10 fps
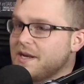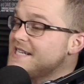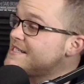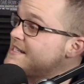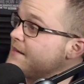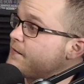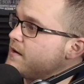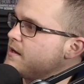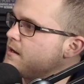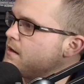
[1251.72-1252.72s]
but it really
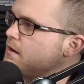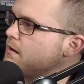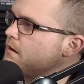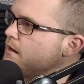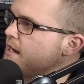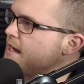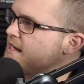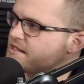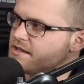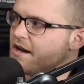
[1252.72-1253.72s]
action oriented?
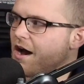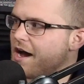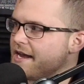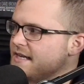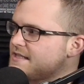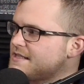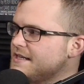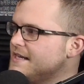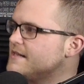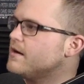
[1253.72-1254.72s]
It's not. It's, it's
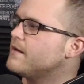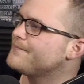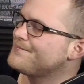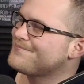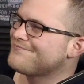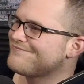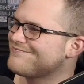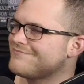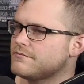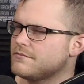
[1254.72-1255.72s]
not. He's not a super
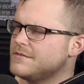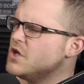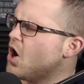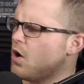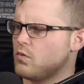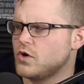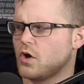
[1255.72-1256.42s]
badass. No,